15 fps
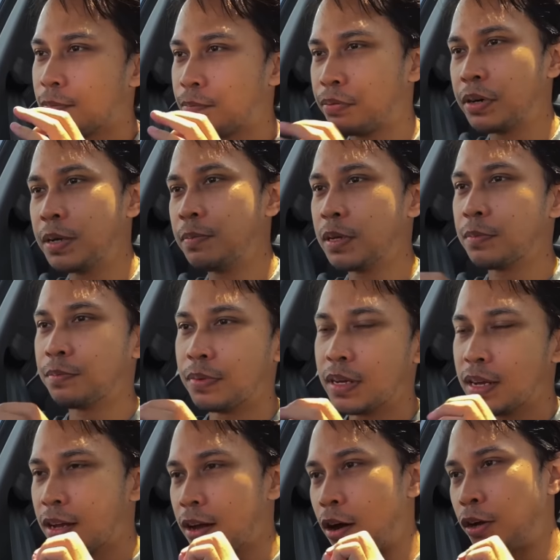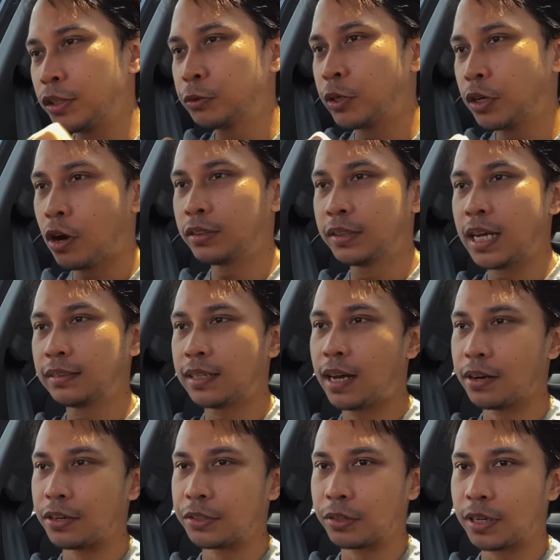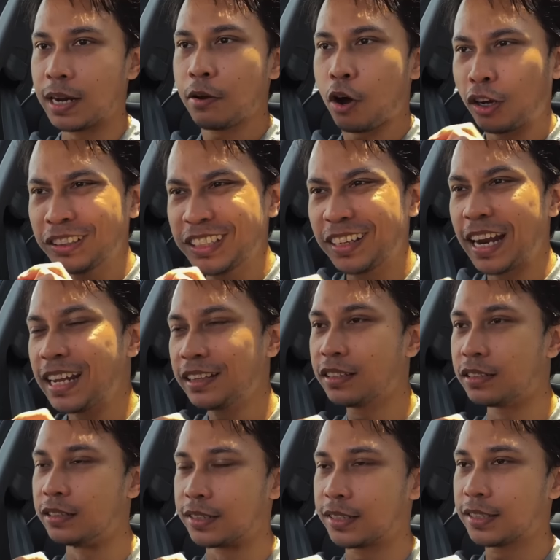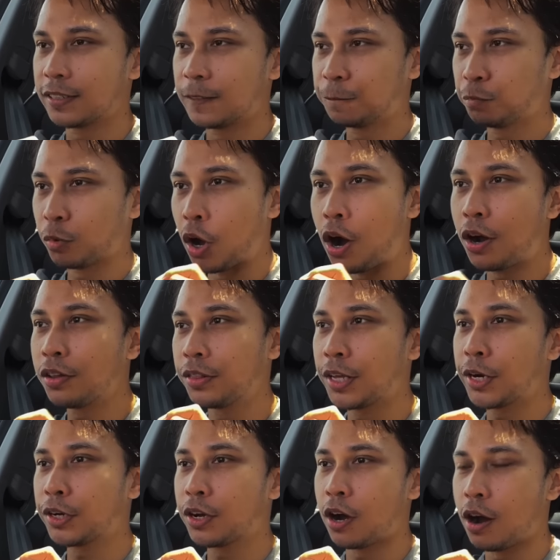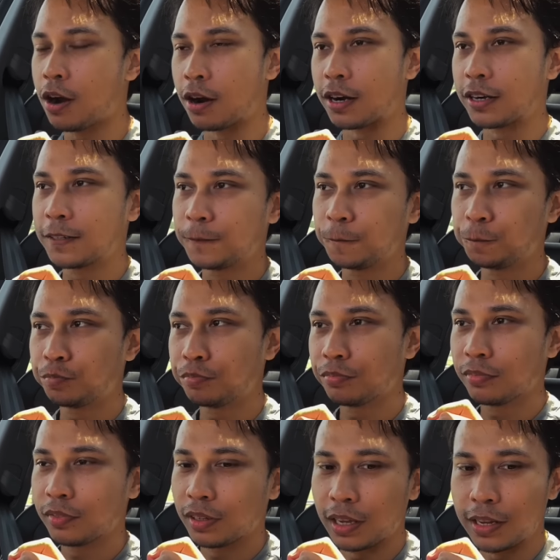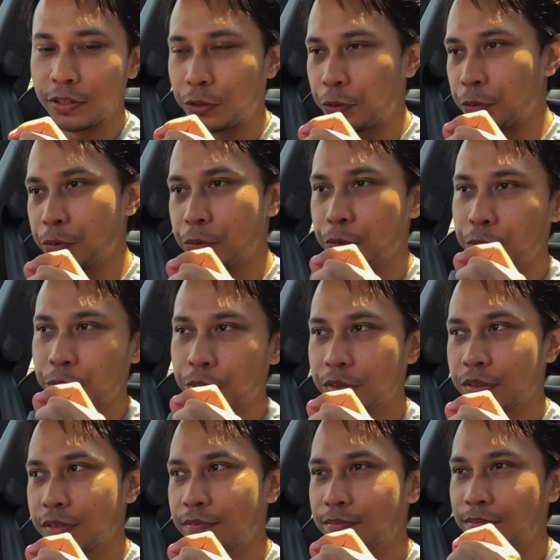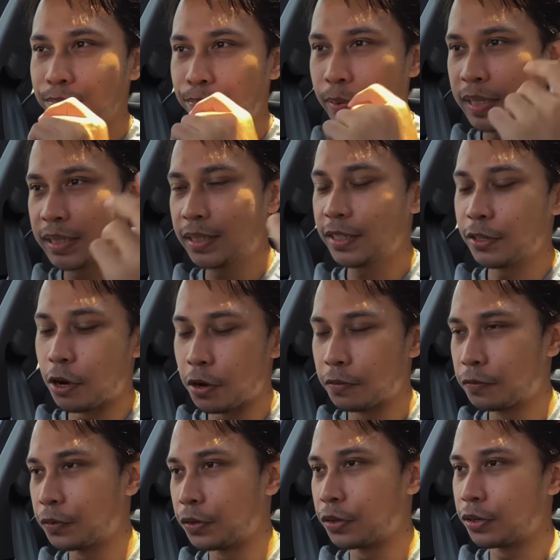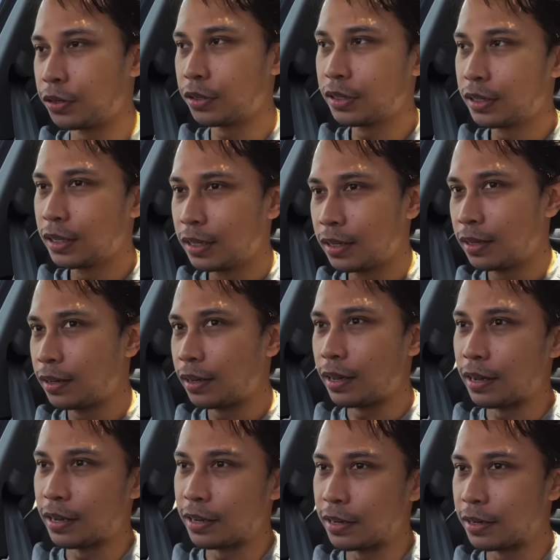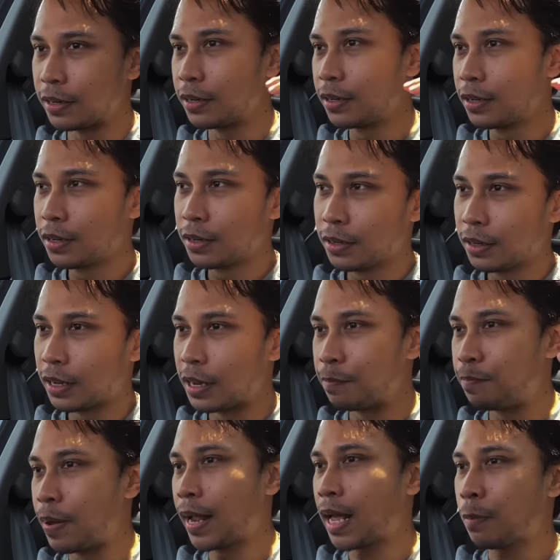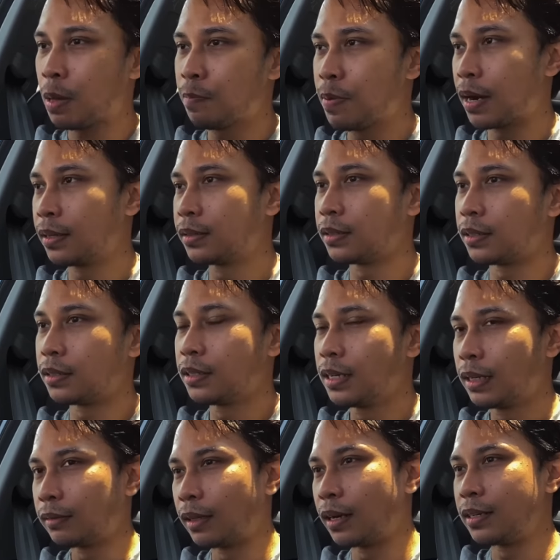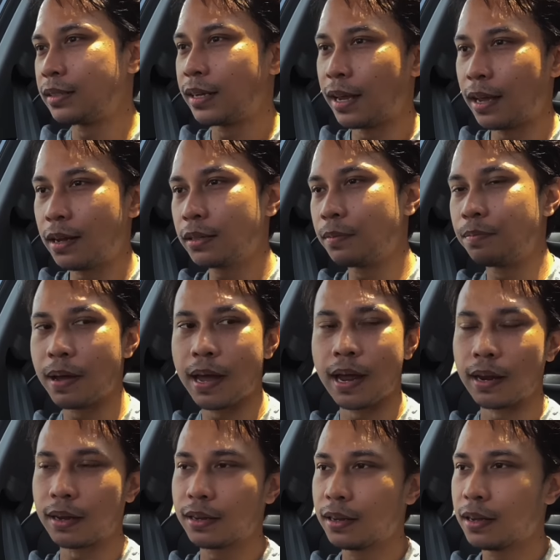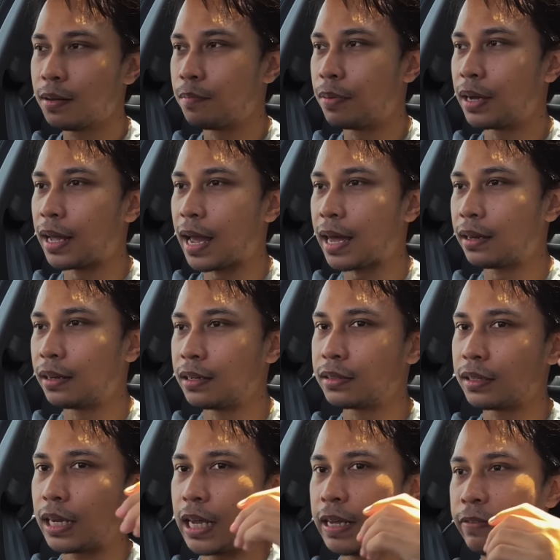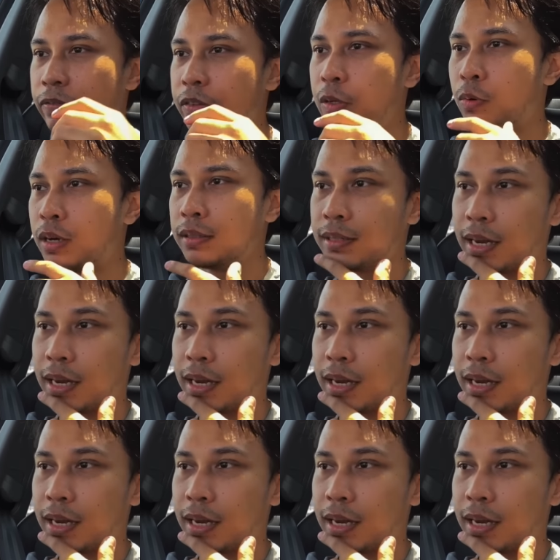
premium ultra contact tires, okay? Continentals on their car. And you basically offer a, a bang-up competitor that is held back by Atlas A fifty-one